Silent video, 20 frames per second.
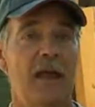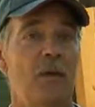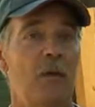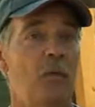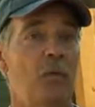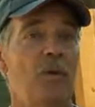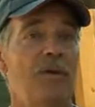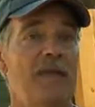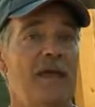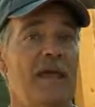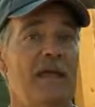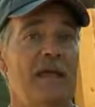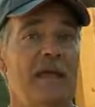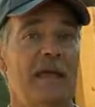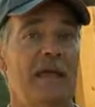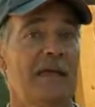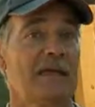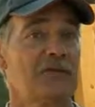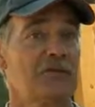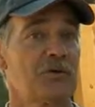with a
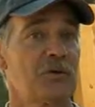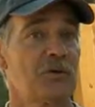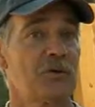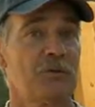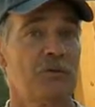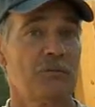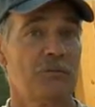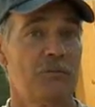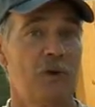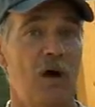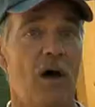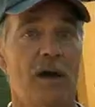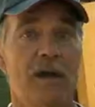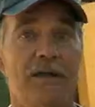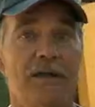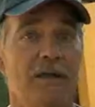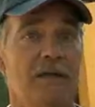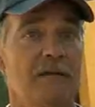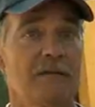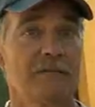external
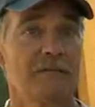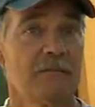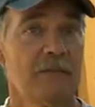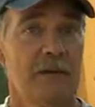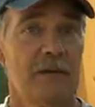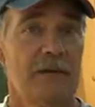auditing